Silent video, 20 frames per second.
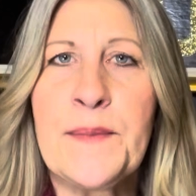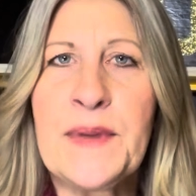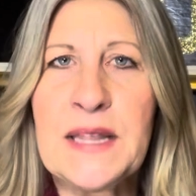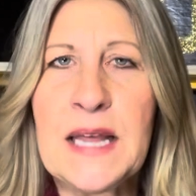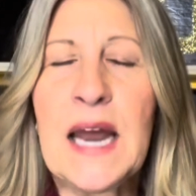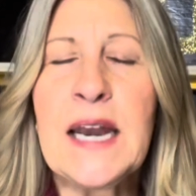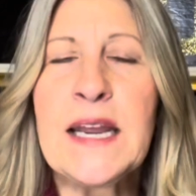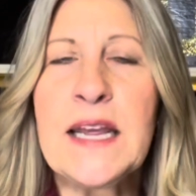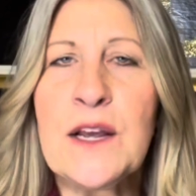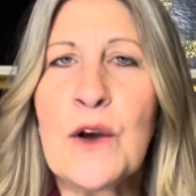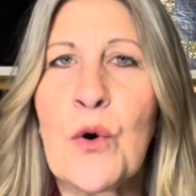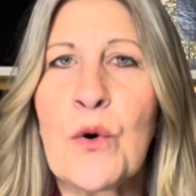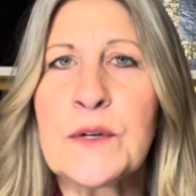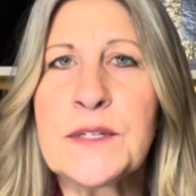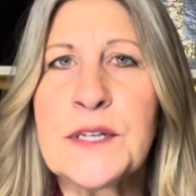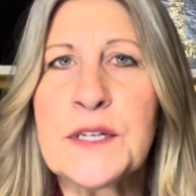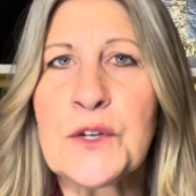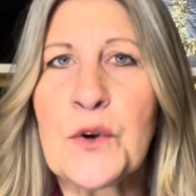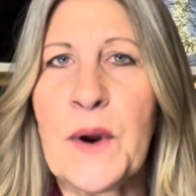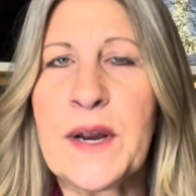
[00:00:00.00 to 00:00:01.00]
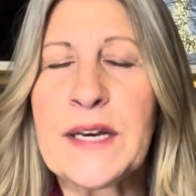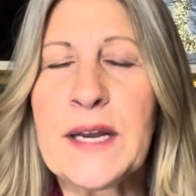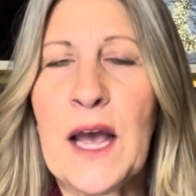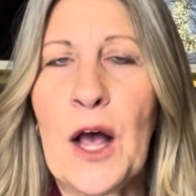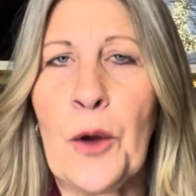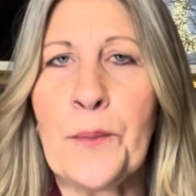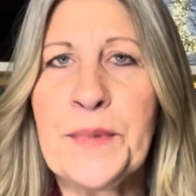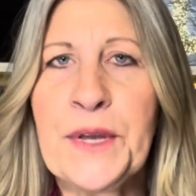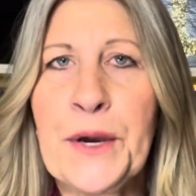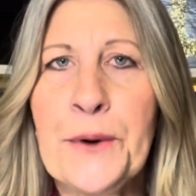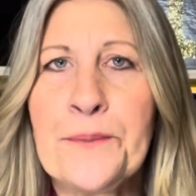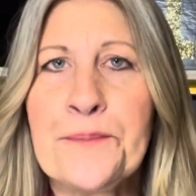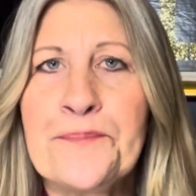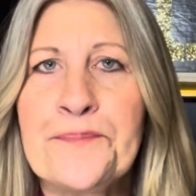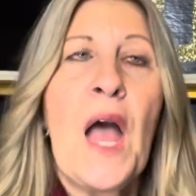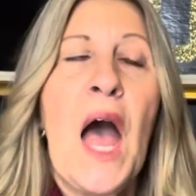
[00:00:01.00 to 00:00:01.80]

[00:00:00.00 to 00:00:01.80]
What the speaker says: and that e-course is going to help you.